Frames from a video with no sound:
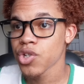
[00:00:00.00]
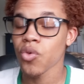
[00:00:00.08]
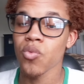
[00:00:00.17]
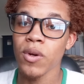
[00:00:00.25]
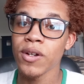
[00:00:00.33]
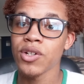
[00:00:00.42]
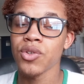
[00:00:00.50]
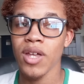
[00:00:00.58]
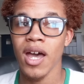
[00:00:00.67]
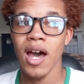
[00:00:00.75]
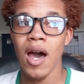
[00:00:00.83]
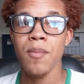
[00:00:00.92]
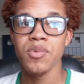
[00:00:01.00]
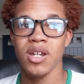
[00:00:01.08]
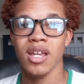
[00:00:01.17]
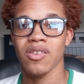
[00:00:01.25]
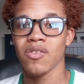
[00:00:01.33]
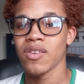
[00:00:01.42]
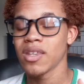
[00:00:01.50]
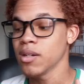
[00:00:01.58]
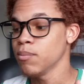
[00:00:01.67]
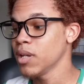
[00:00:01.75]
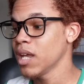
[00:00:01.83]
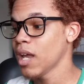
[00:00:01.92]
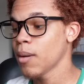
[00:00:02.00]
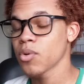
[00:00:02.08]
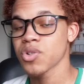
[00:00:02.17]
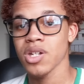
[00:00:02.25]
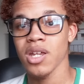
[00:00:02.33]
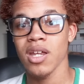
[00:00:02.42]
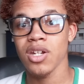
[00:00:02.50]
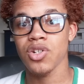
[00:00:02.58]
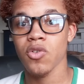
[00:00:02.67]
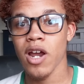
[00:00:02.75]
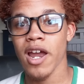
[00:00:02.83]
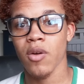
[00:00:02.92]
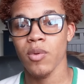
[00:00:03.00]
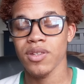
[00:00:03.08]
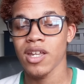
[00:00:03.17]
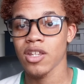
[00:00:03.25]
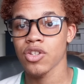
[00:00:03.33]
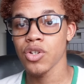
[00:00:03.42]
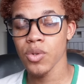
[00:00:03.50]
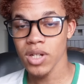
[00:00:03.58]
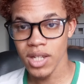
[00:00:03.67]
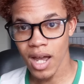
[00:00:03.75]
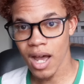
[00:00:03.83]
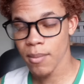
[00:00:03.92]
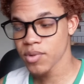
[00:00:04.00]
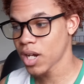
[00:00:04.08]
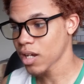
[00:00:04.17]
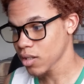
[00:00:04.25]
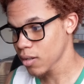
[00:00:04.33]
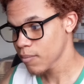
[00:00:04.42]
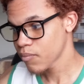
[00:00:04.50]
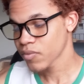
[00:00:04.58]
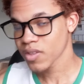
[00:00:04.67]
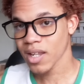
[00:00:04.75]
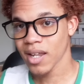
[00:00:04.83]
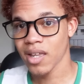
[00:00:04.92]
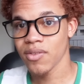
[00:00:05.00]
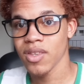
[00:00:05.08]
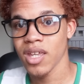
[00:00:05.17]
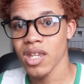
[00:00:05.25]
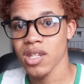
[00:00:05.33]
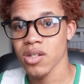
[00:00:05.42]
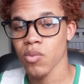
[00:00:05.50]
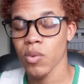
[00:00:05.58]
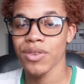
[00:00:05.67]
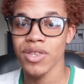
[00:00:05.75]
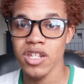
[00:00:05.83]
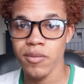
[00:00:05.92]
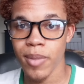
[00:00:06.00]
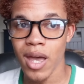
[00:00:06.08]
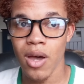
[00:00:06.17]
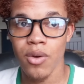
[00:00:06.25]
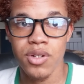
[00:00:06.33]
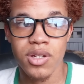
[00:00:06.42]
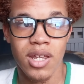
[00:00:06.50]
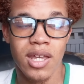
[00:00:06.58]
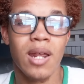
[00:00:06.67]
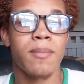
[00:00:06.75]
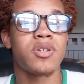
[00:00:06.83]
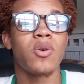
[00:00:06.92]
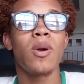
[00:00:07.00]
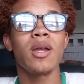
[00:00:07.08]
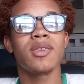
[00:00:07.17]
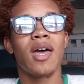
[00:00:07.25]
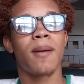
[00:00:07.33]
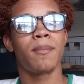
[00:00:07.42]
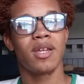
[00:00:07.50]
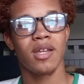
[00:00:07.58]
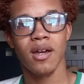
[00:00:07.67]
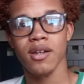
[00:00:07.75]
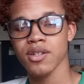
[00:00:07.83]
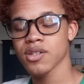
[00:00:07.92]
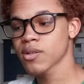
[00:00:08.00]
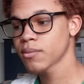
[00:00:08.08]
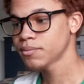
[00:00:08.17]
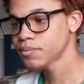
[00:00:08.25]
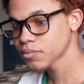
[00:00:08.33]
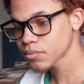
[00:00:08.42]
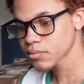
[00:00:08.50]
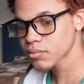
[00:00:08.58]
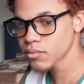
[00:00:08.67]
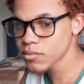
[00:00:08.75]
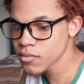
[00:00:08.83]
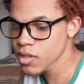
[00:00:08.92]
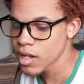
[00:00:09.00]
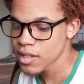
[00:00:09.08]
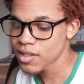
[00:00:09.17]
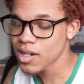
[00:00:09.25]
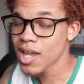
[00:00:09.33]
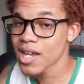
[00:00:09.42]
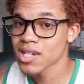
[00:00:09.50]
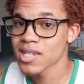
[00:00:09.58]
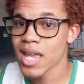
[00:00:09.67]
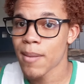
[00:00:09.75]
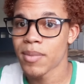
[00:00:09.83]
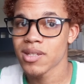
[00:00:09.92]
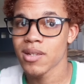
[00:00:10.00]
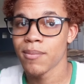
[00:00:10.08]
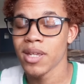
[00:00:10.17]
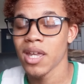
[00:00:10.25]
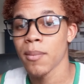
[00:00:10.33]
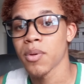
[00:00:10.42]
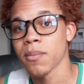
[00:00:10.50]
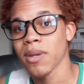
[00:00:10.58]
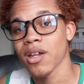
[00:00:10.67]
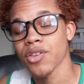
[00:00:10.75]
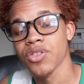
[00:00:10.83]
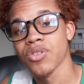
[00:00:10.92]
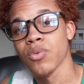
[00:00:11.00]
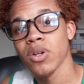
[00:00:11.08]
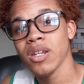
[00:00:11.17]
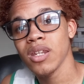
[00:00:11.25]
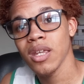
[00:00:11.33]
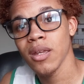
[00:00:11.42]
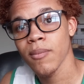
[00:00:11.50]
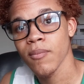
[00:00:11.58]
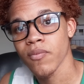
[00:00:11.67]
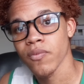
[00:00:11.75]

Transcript: to render that object and then be able to interact with that 2D object in this with its bounds. And I'm doing that because the next step is to be able to make a 3D